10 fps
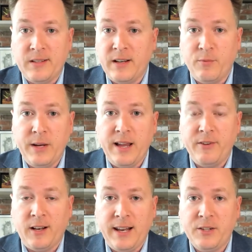And if we have an
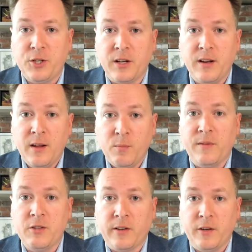election
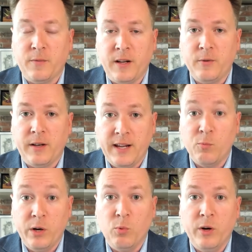provincially or federally,
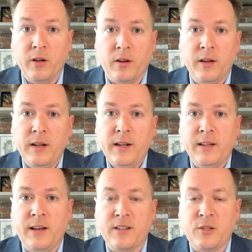and we will in
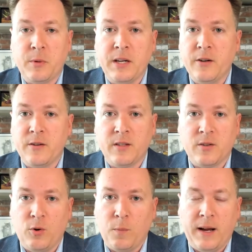the next 3 years, this
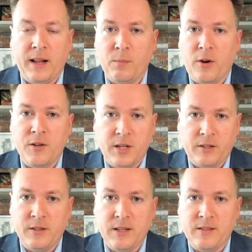whole pilot
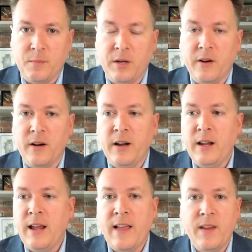project could disappear.
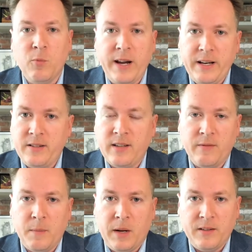And then waiting
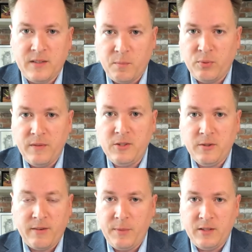7 months, the provincial
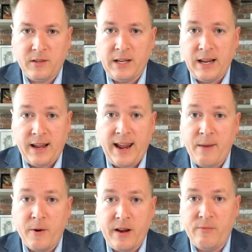government is going to get
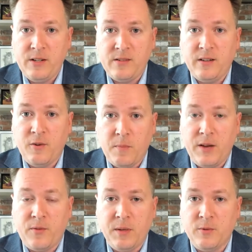hammered every single
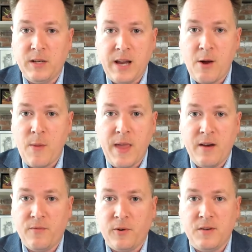month between now and
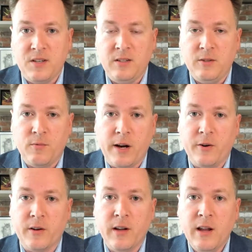then for continued
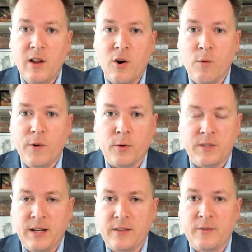record
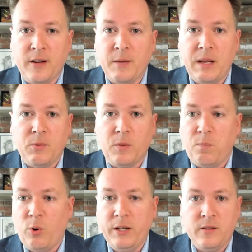overdose deaths. They're not going to be able to
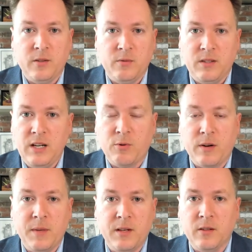point to
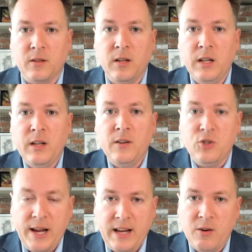decrim until
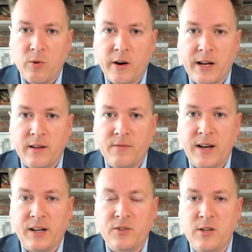January of
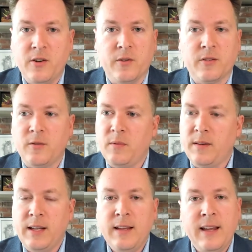next year. So
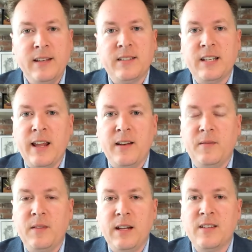it's,
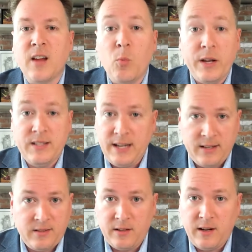in some ways,
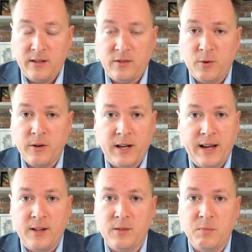yes, a historic
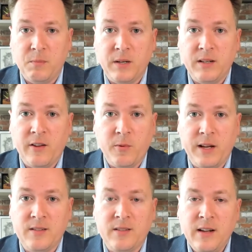announcement, but in other
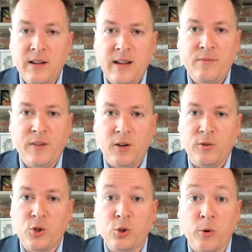ways, it fell
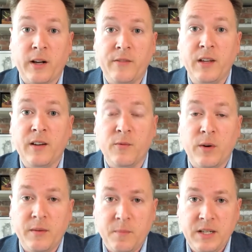short, I think, of
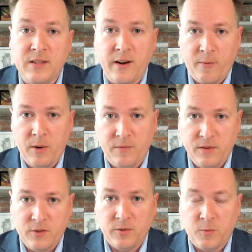what BC government
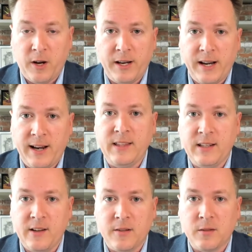officials wanted. And I think
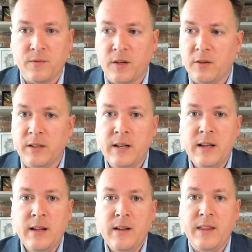they also felt
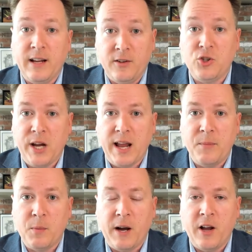they got
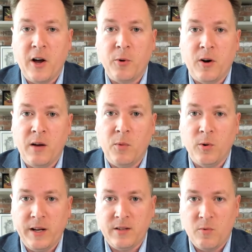jammed by Ottawa in more
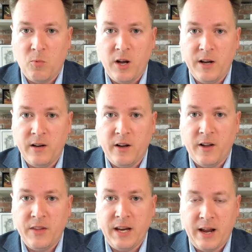ways than one
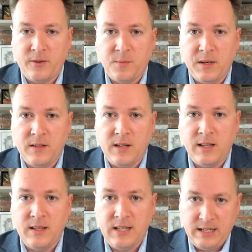on the announcement
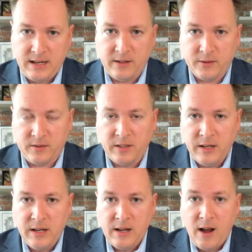and the details
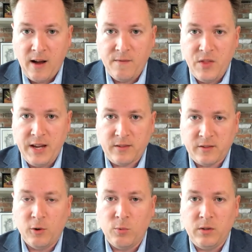of this.
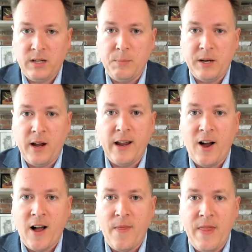So we'll keep an eye
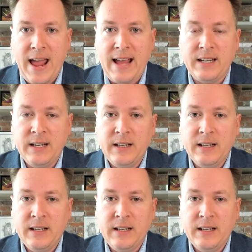on that.